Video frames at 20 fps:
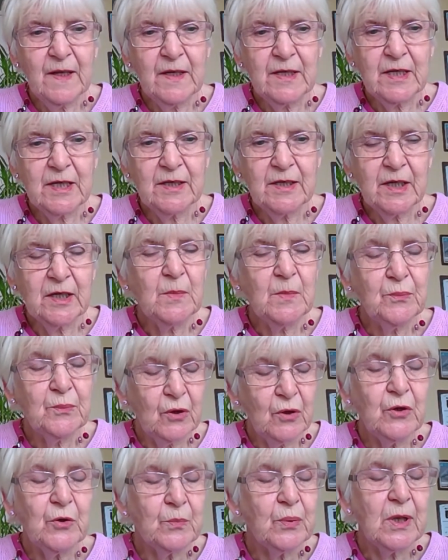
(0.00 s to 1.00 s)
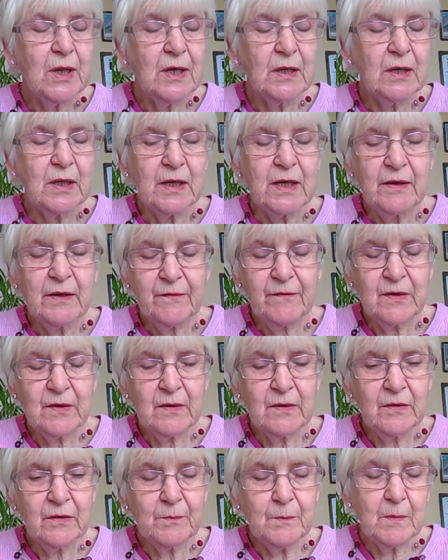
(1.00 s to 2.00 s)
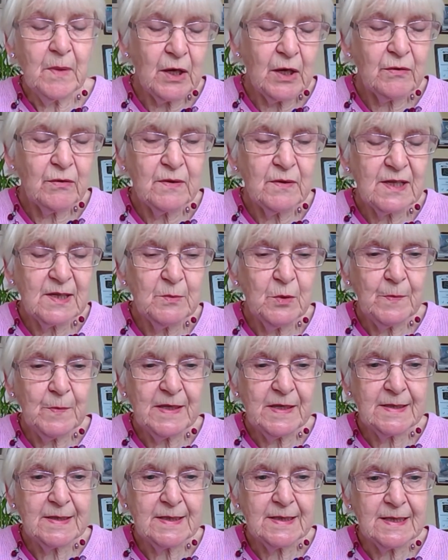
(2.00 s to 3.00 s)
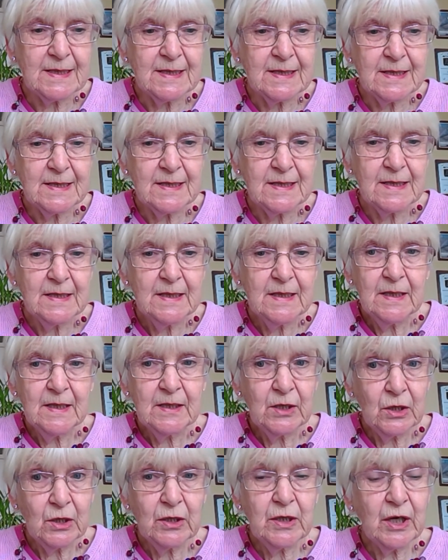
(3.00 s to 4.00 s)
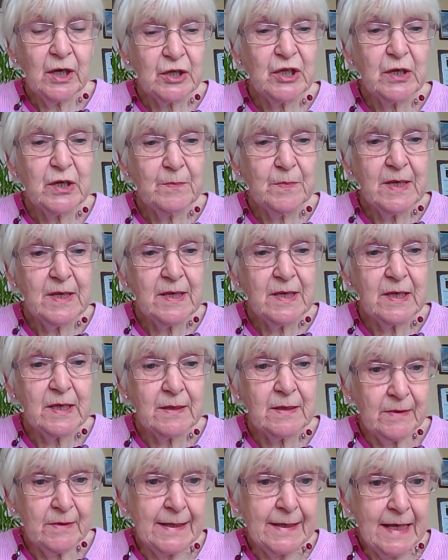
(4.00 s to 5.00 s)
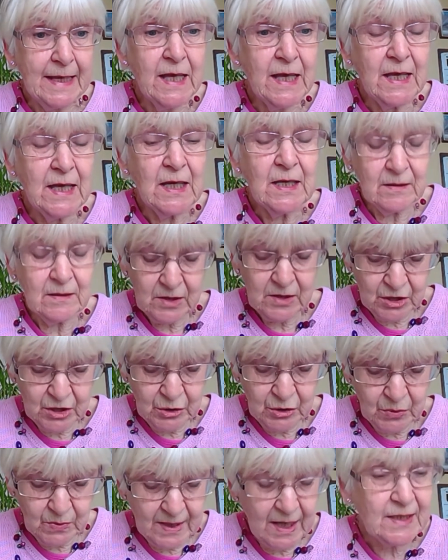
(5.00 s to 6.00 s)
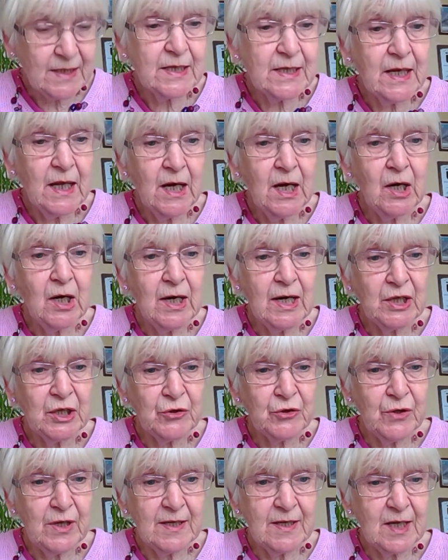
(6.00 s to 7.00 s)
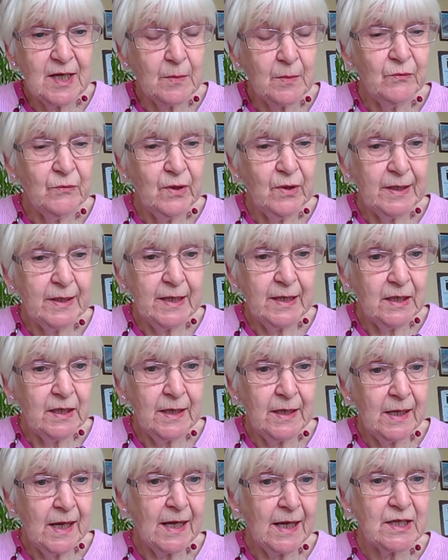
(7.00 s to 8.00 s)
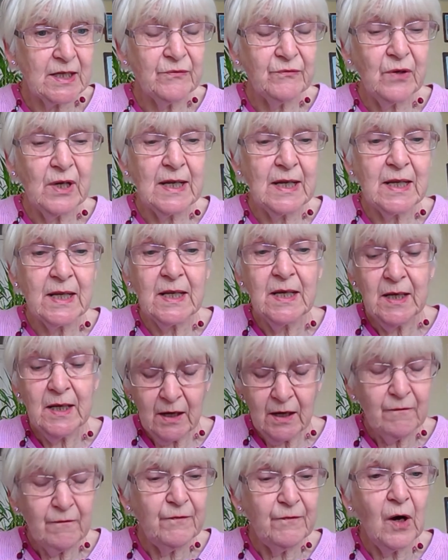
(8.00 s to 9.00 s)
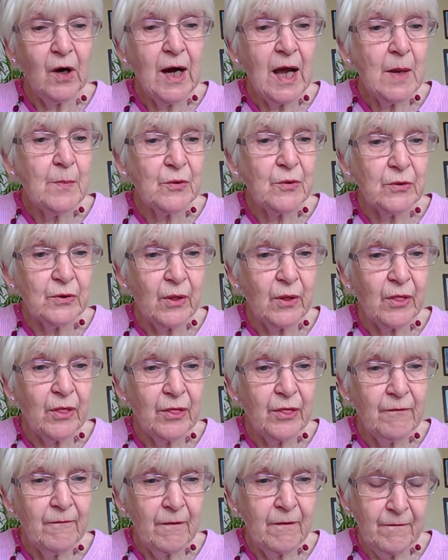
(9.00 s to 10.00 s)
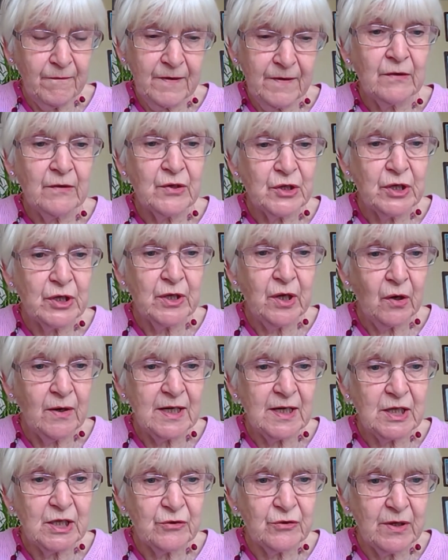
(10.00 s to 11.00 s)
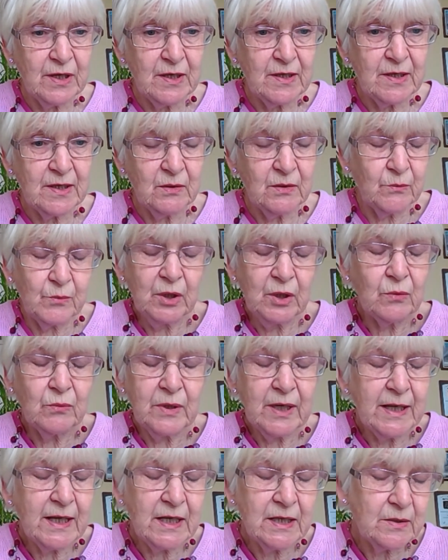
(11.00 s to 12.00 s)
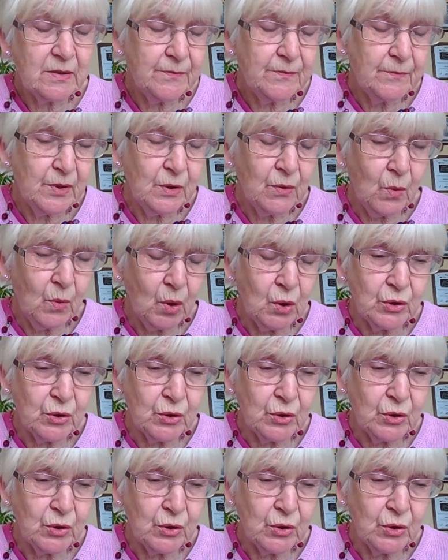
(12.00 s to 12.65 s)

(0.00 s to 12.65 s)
funding done appropriately for micro and small businesses could actually be the key to getting our high streets up and running and getting really vibrant and flourishing high streets that we all need, we all